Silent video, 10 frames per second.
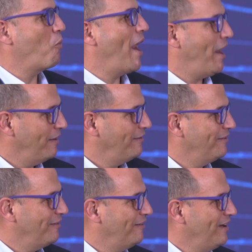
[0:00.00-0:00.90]
way.
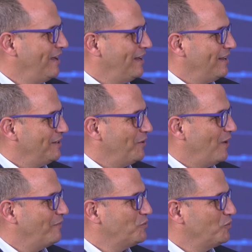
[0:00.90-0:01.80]
You know, you
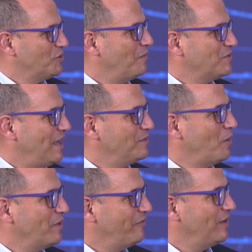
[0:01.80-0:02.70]
have to sometimes
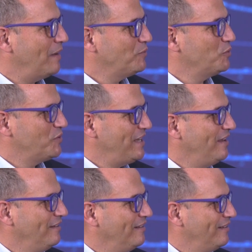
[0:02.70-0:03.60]
open a flap to
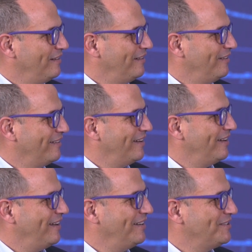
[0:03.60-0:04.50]
see okay? And